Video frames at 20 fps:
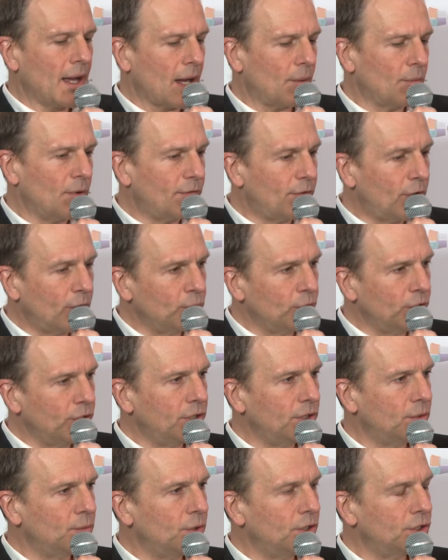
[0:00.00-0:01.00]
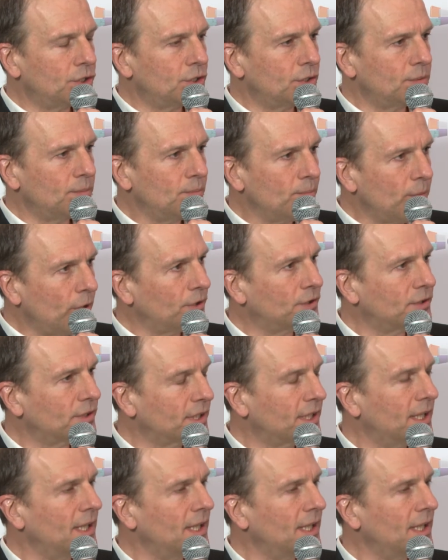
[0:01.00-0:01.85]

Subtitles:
However, we must